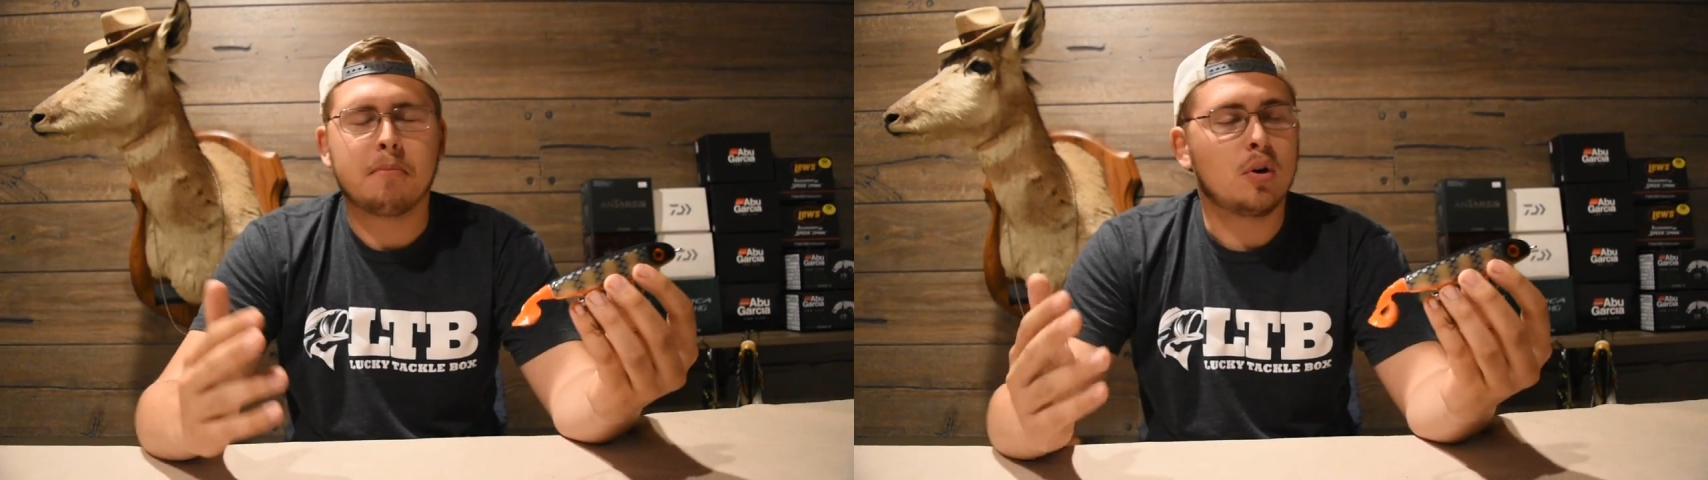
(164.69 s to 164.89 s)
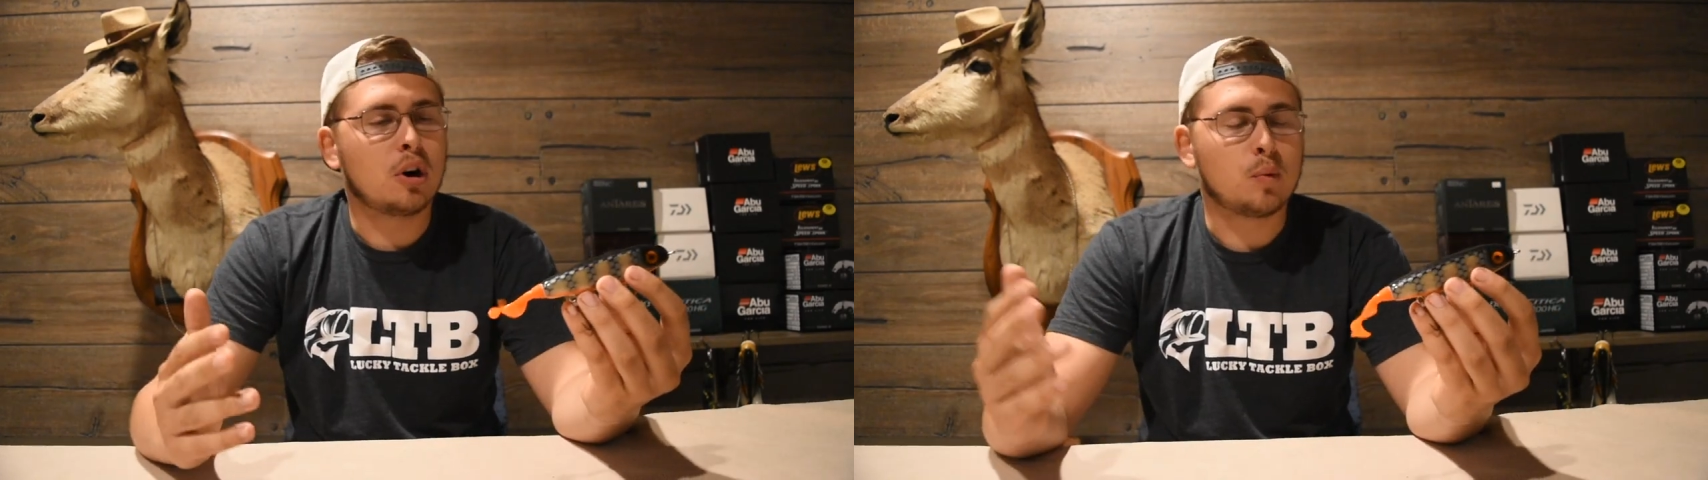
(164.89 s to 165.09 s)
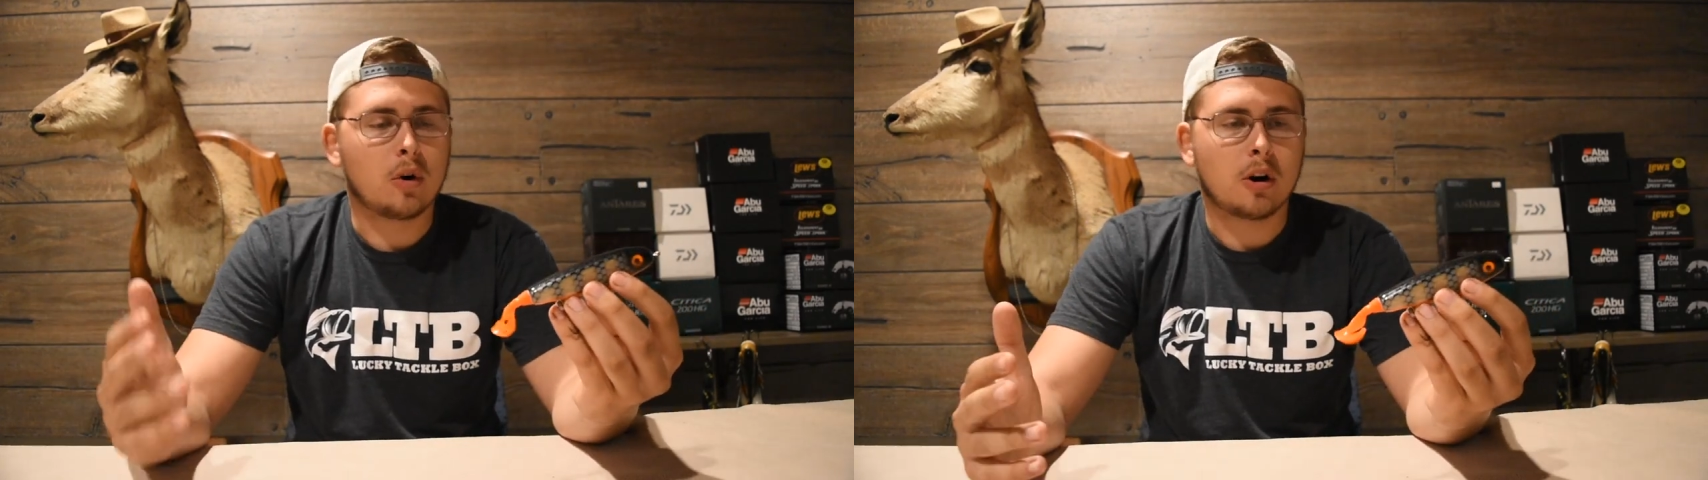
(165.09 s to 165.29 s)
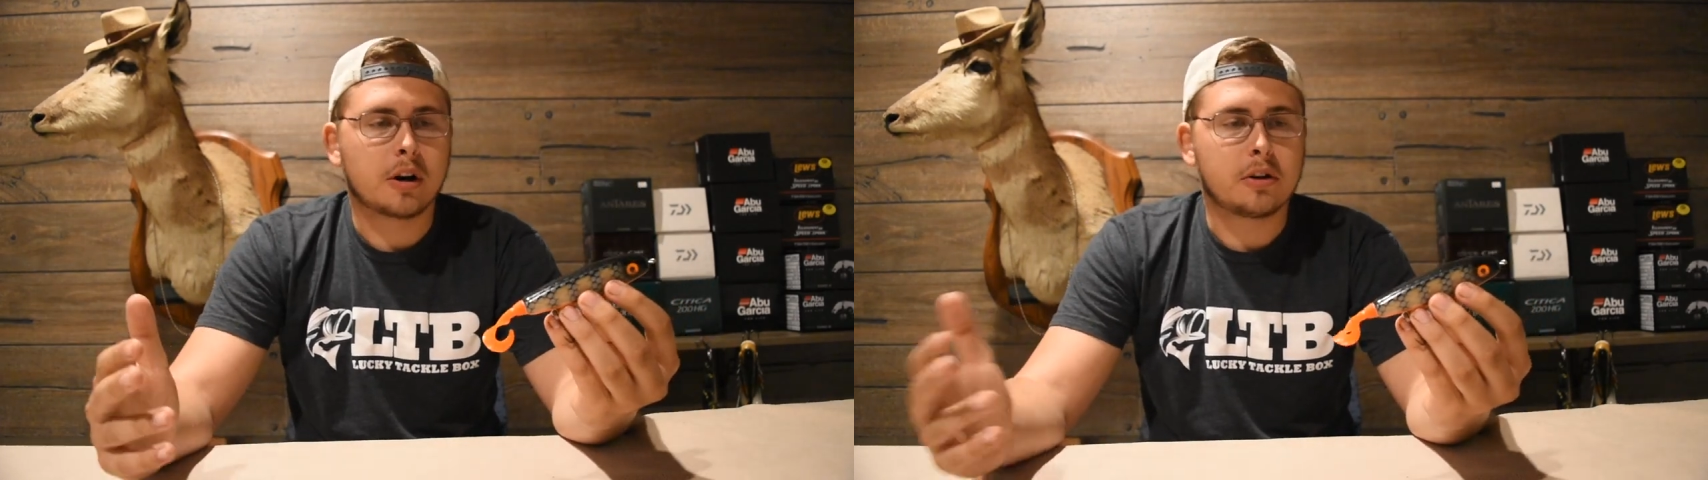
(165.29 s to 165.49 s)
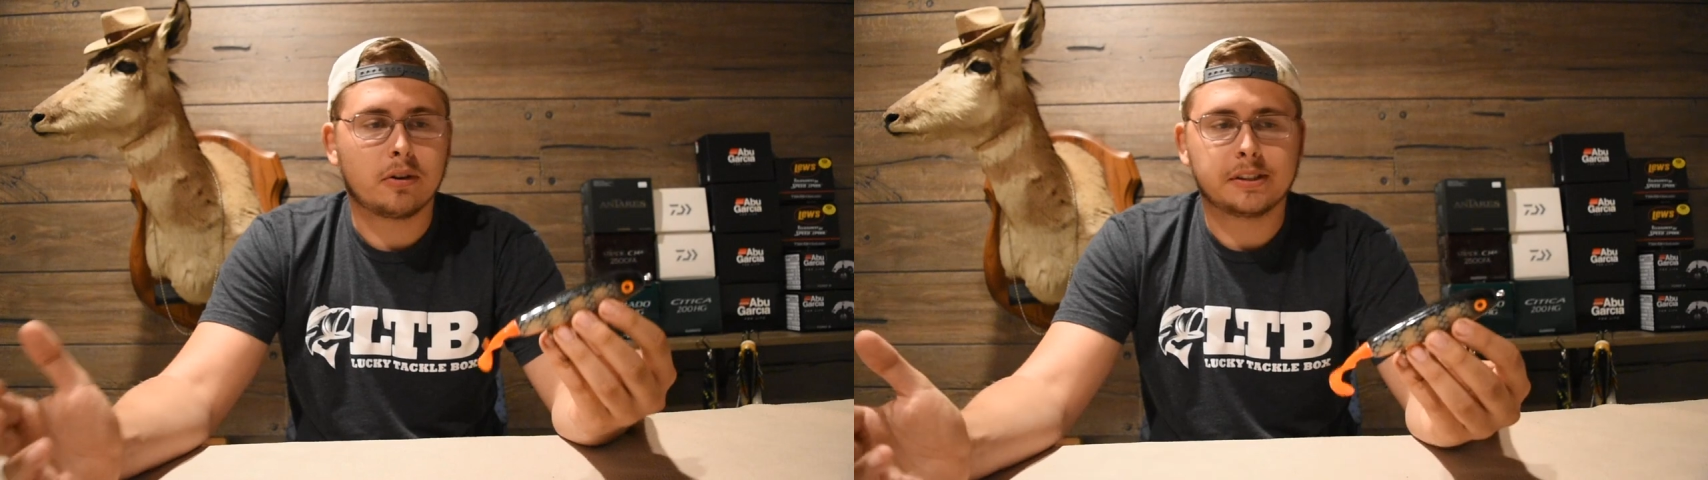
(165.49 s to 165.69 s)
more
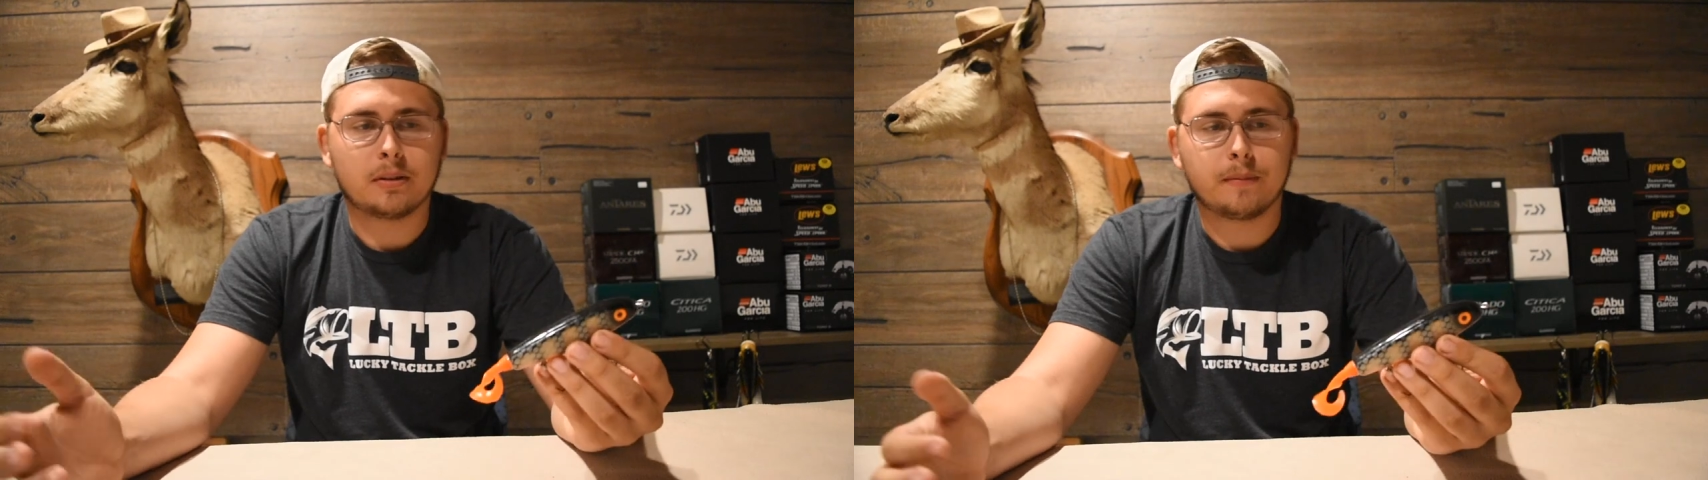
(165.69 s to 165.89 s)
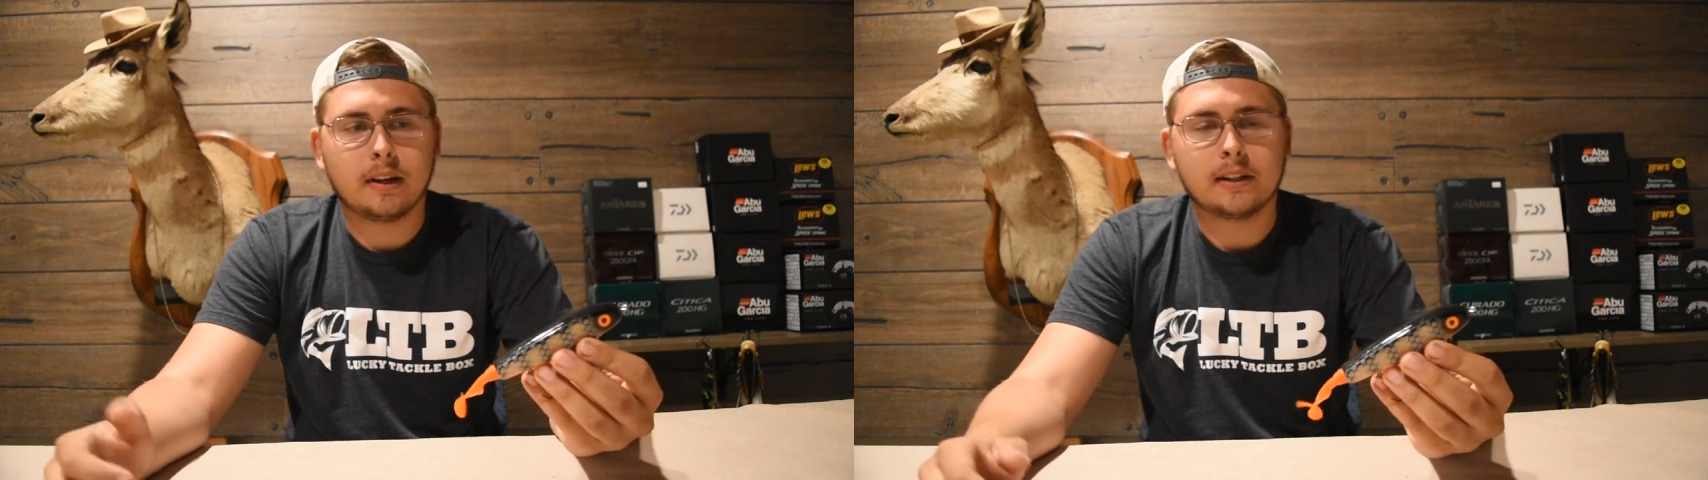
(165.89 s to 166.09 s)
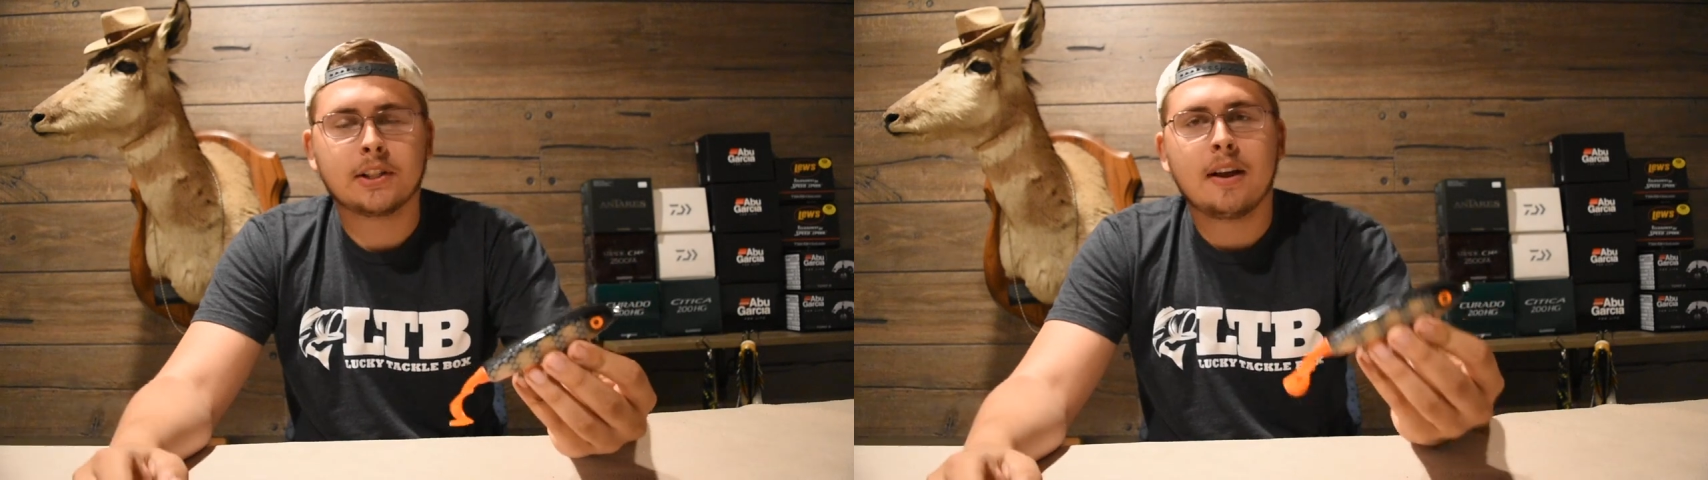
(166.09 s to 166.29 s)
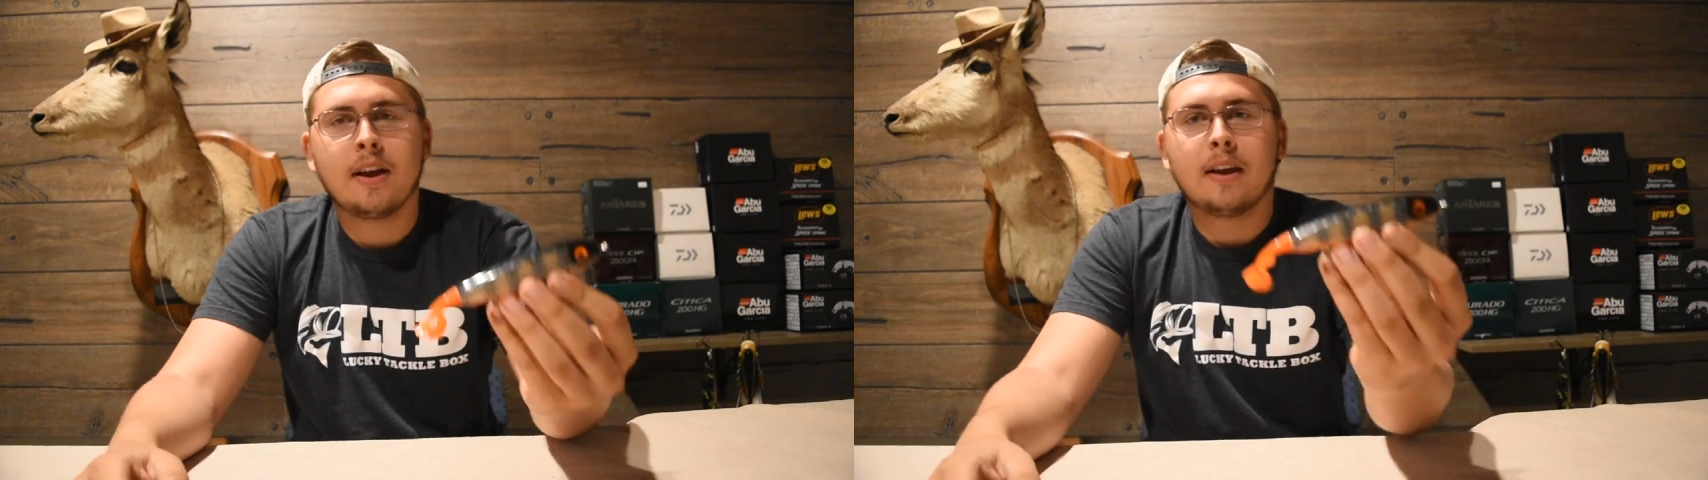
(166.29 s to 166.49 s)
work towards your fish,